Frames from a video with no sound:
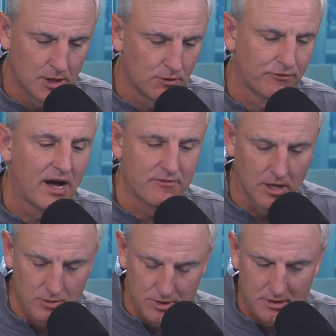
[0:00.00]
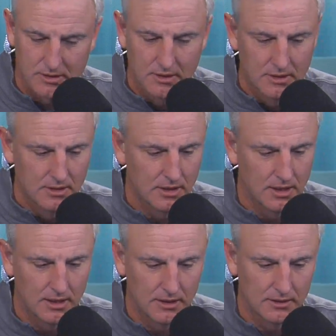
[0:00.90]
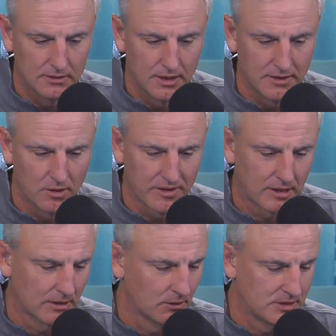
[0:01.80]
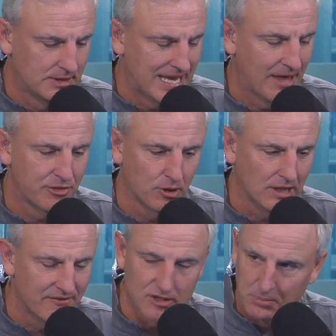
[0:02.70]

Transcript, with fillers: under five hundred. Uh, and they're, I think, in their tenth or eleventh